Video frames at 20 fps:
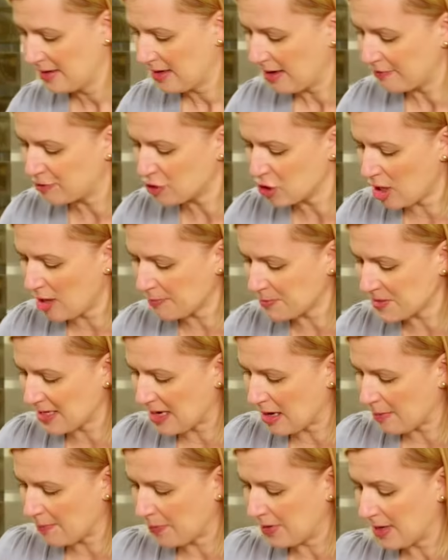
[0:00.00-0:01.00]
I've chopped it
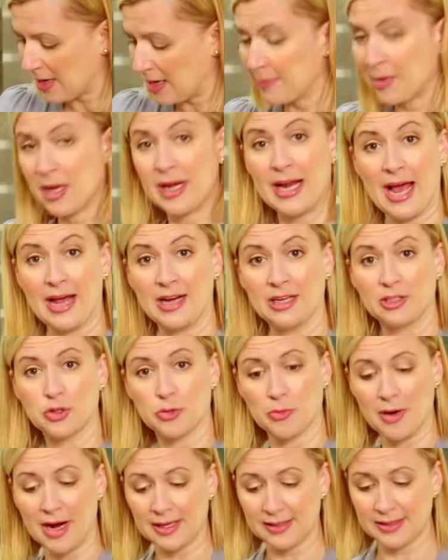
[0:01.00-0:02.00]
up and I'm gonna add it
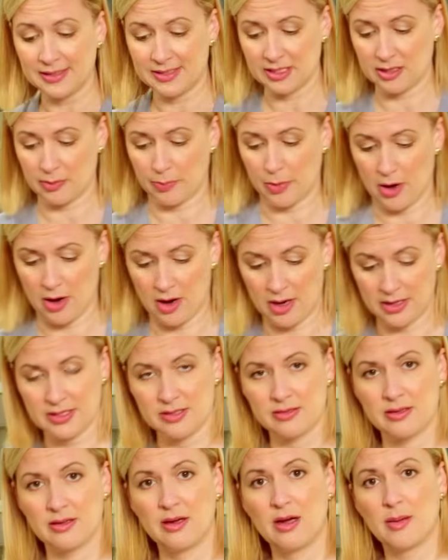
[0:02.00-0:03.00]
directly to the
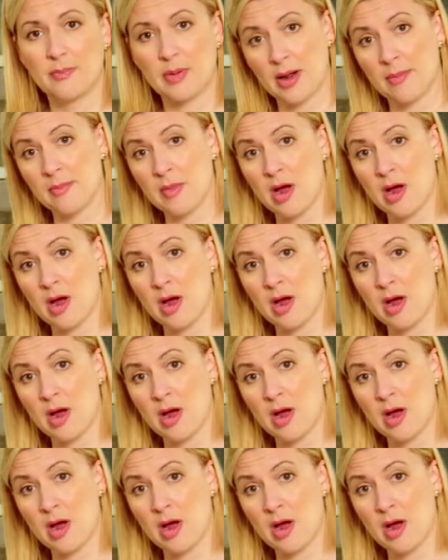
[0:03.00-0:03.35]
pot, but I'm